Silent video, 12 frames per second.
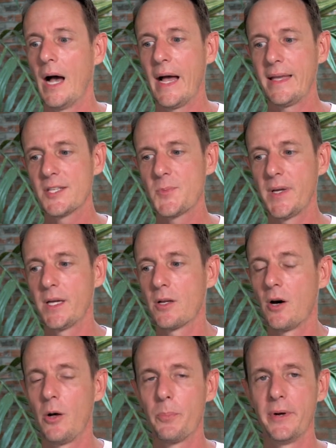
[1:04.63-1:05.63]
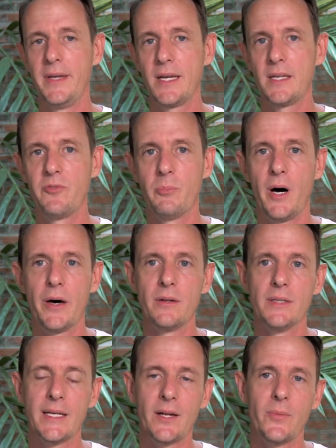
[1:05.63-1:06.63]
I guess we could call predictive
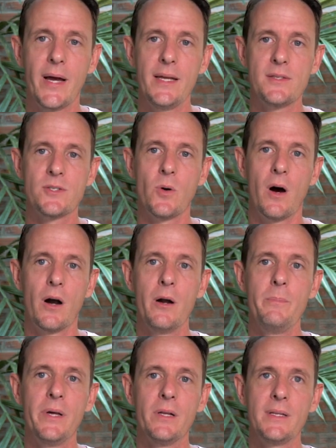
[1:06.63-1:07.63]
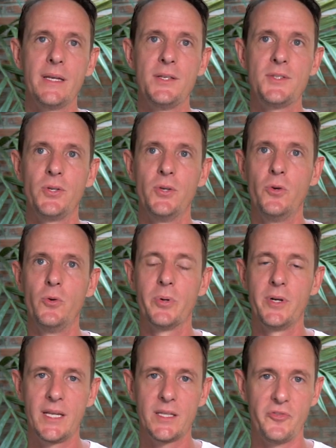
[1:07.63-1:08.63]
modeling, right? So our ability to
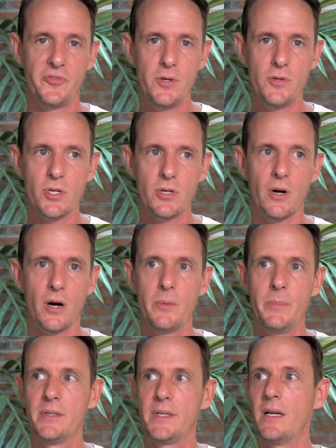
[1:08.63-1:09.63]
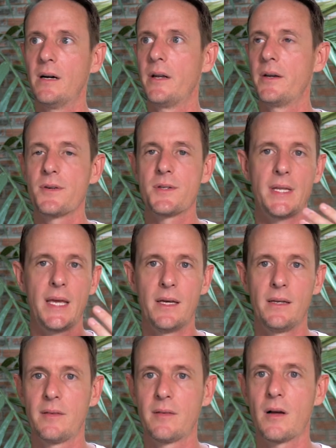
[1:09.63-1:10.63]
predict the future, our ability to
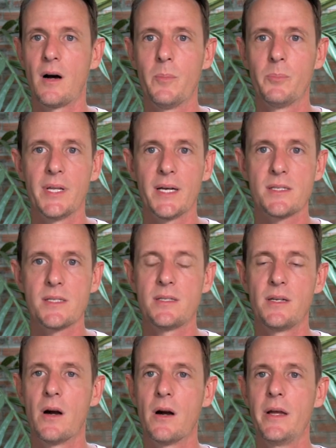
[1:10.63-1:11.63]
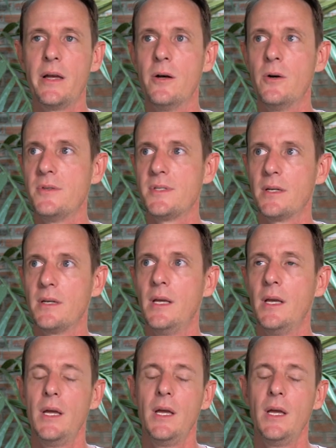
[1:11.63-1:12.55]
understand complex scenarios and